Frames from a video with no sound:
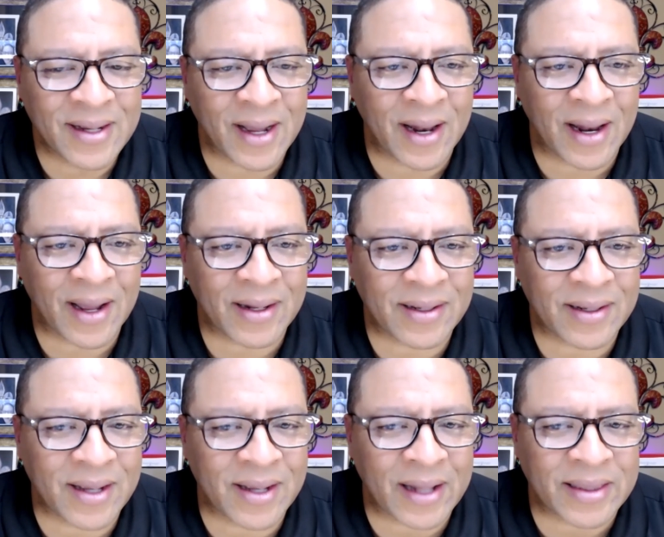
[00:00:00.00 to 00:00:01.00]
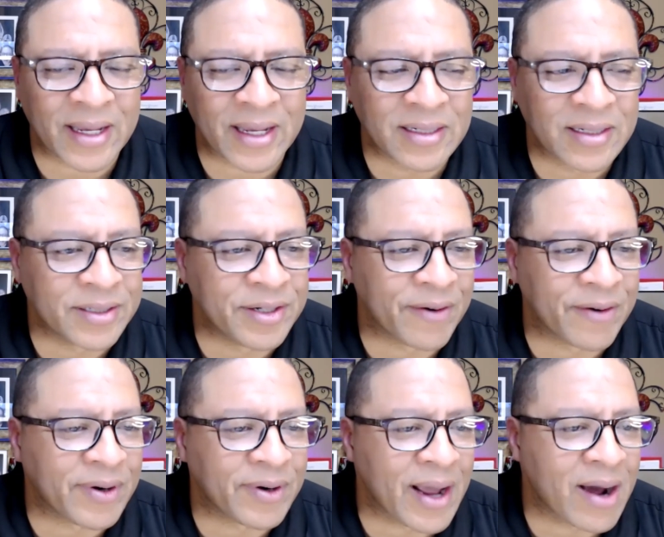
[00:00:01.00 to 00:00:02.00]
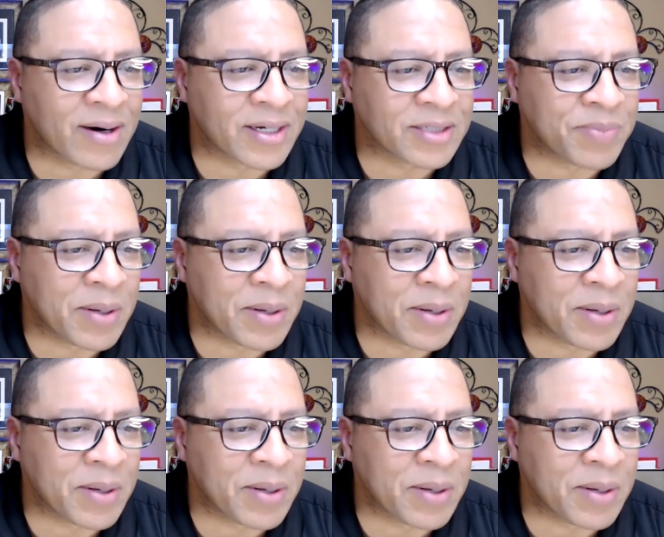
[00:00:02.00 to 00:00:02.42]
it's a little different now because